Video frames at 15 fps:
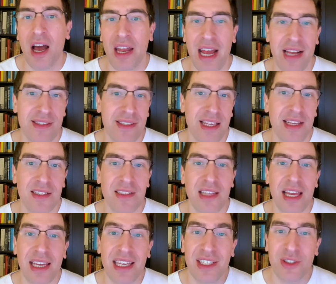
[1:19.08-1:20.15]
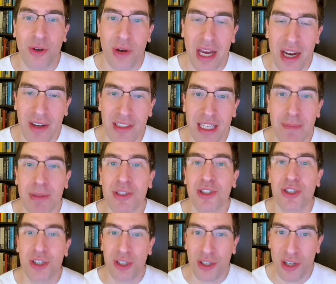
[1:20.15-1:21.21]
has things like indoor air
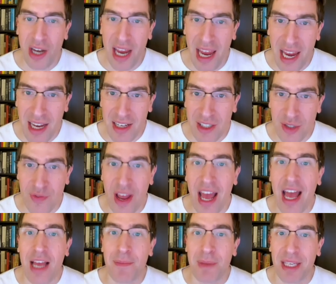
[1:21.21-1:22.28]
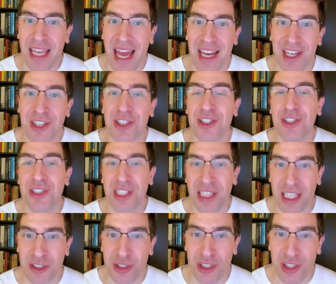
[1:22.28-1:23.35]
temperature, HVAC, mechanical,
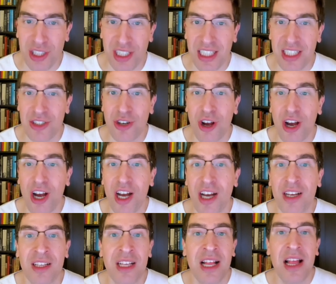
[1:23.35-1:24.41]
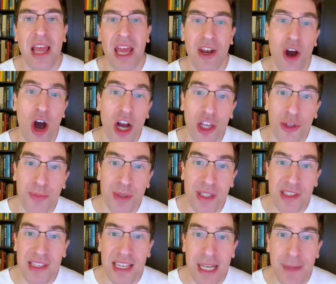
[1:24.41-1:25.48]
electricity draw, and
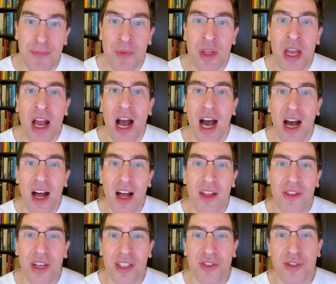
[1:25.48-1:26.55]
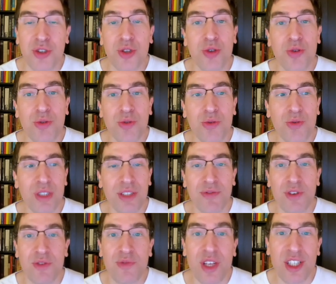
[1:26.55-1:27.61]
occupancy. The two
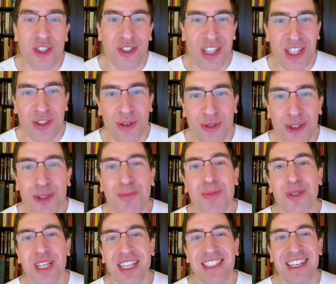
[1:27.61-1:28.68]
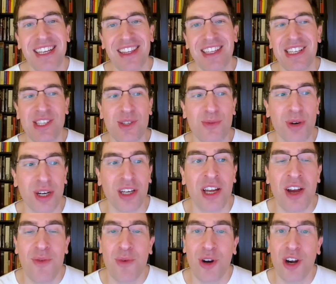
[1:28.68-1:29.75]
different features I chose to predict in this work
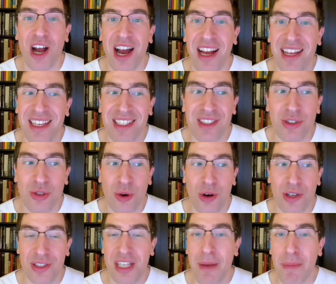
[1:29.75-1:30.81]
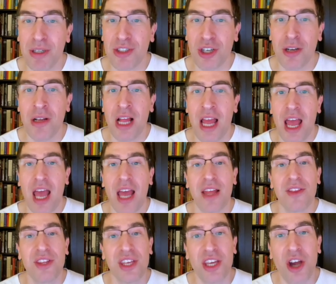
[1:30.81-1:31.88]
were indoor temperature and
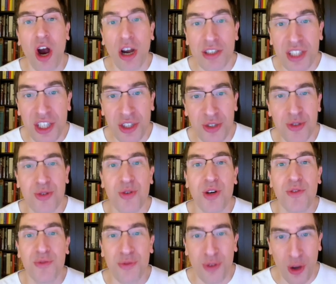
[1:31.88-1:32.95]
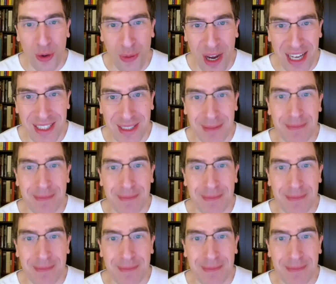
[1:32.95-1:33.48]
the RTU flow rate.